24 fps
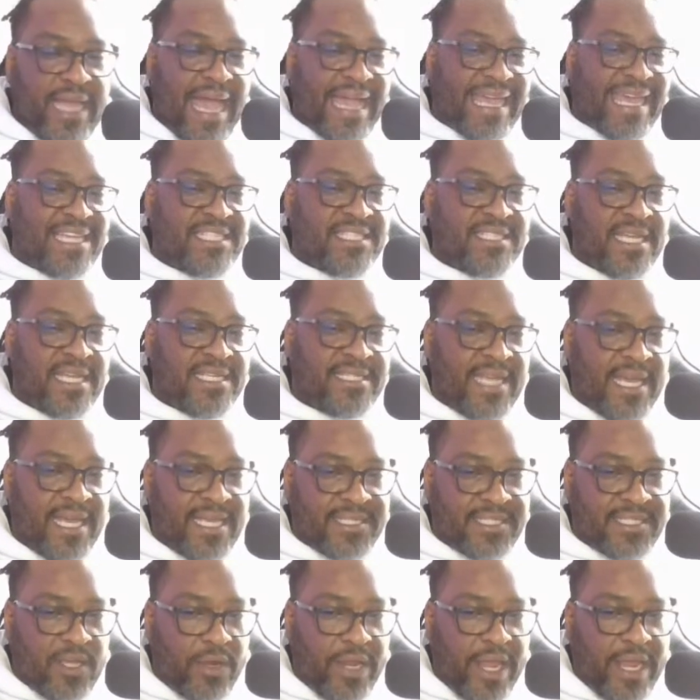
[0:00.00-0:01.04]
I guess they're
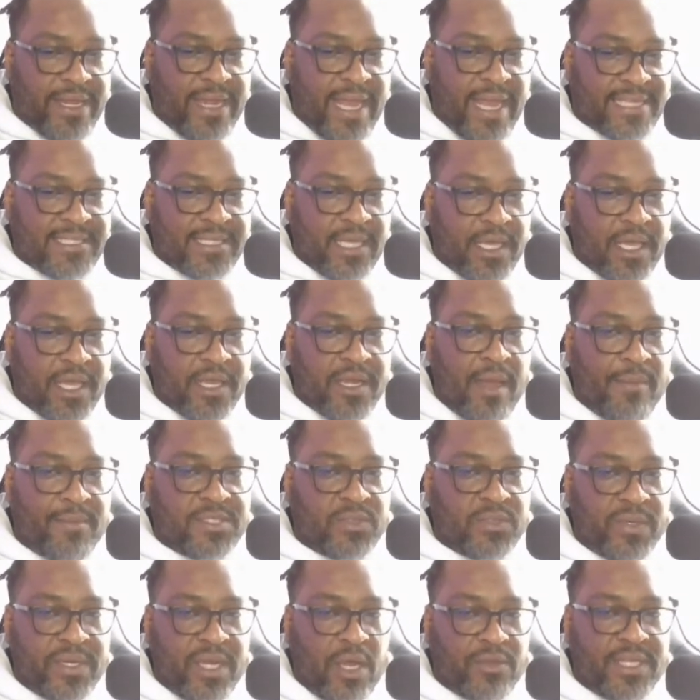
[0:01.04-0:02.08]
saying so that Ness can get
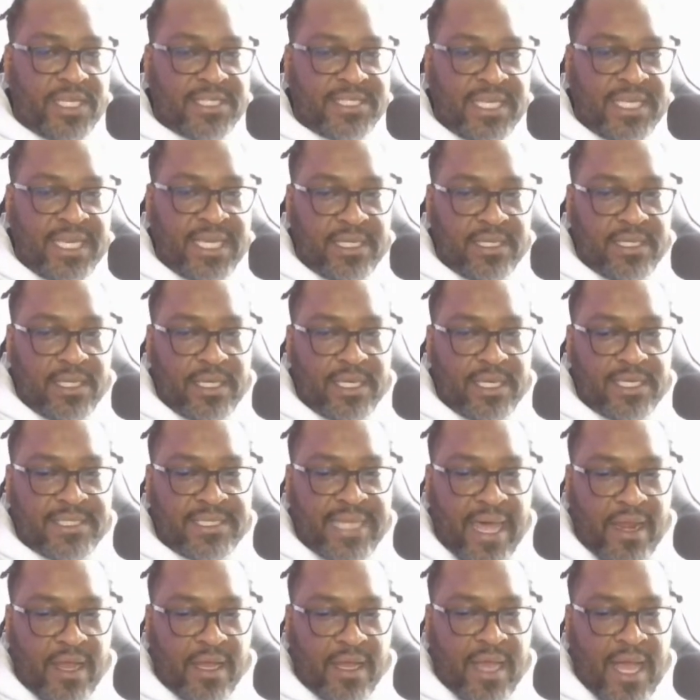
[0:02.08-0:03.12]
numbers. We know this Heat is
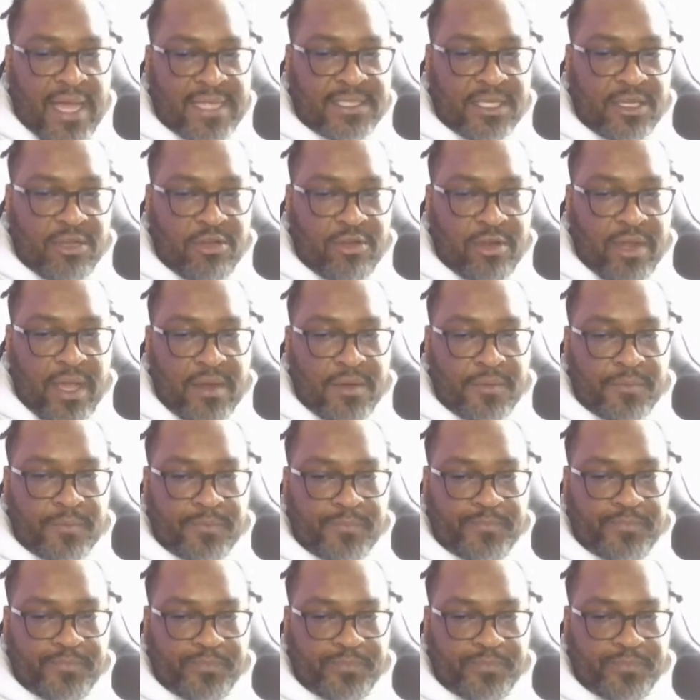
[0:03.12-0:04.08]
not a content creator.